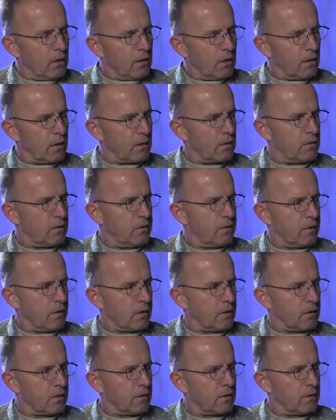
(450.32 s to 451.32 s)
it
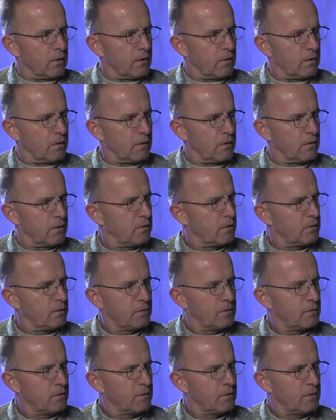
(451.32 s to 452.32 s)
uh,
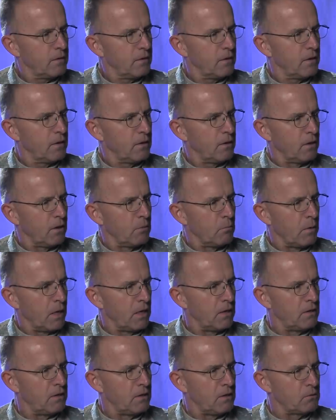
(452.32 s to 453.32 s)
the
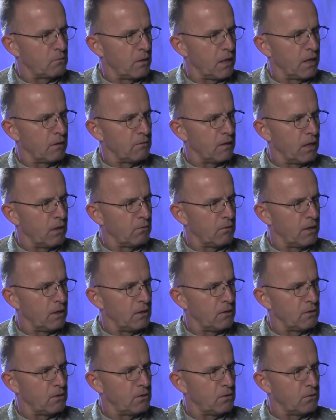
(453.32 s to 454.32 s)
amenities we have
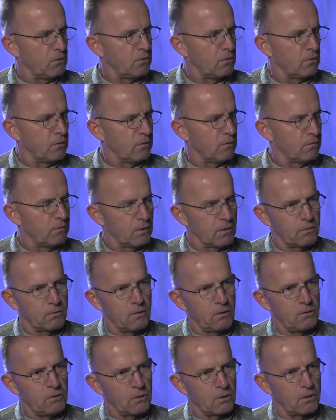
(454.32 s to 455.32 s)
nowadays to, uh, for
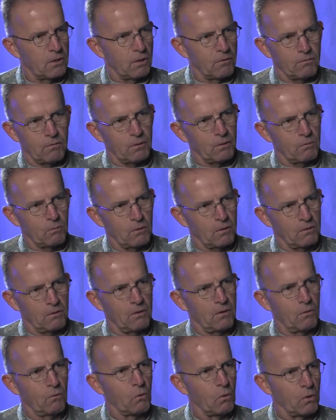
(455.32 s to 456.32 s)
creature comfort were,
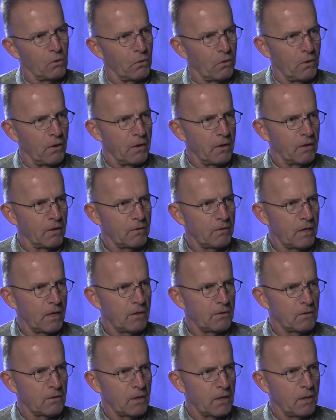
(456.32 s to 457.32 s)
weren't there at
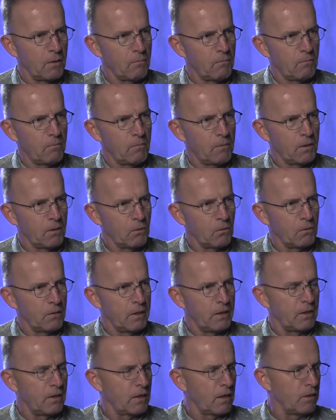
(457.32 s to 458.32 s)
that time. The
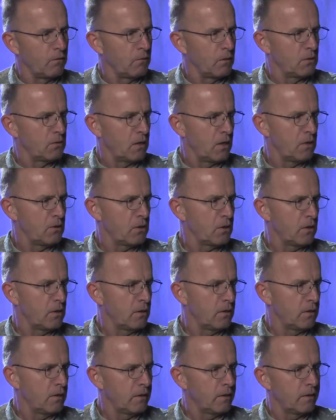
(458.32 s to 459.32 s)
only
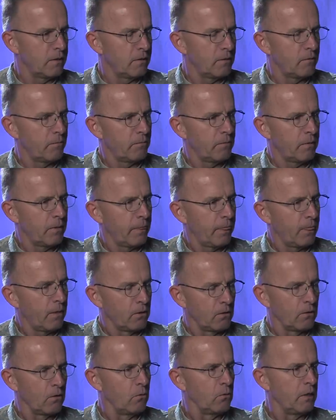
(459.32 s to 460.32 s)
conversation
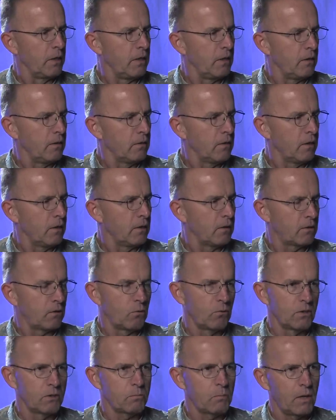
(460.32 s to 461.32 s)
uh, or only uh,
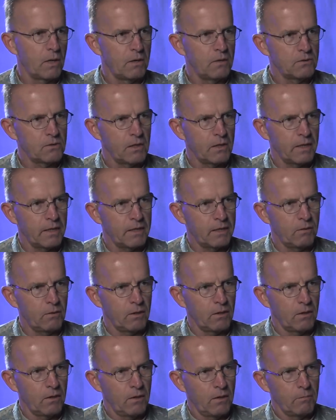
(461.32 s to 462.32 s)
correspondence I
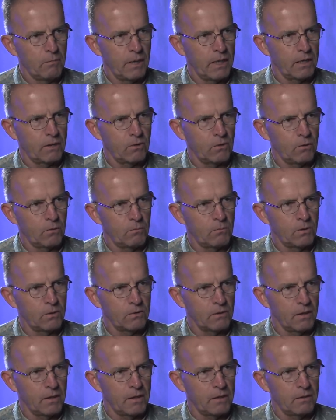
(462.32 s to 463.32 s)
had back home
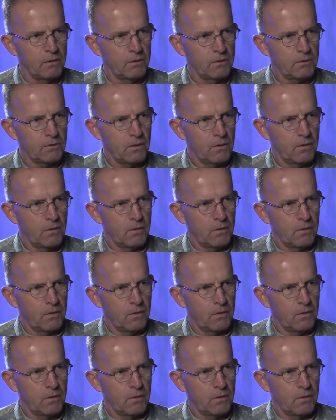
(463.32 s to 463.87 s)
was letters.